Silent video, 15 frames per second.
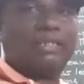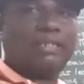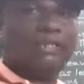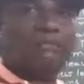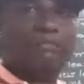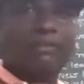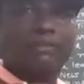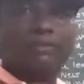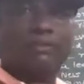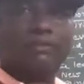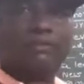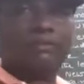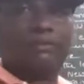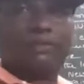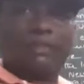even
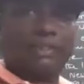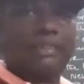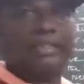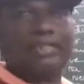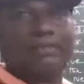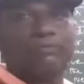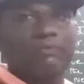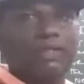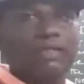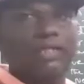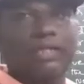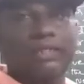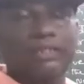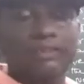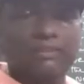though here water
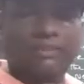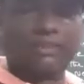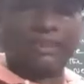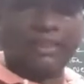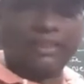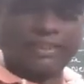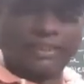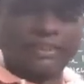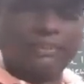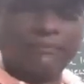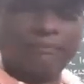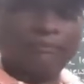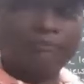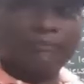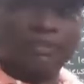is salty,
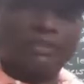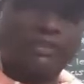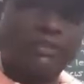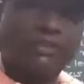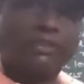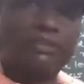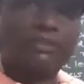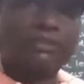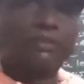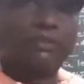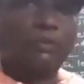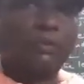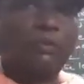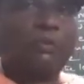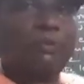trees
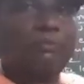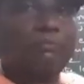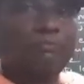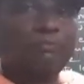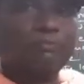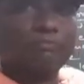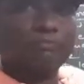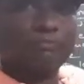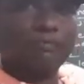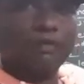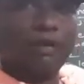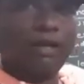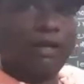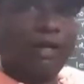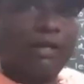grow
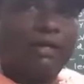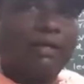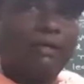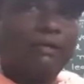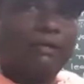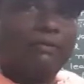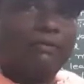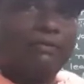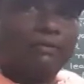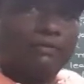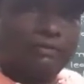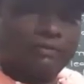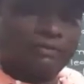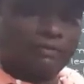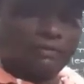and
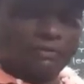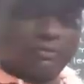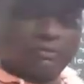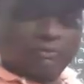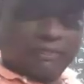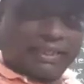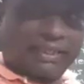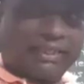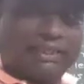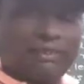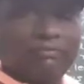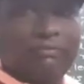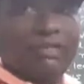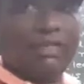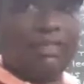so making the
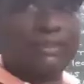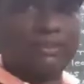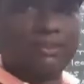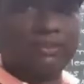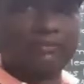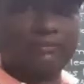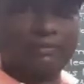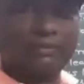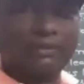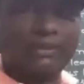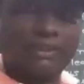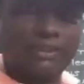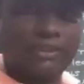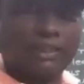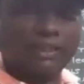forest.
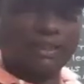Isn't it or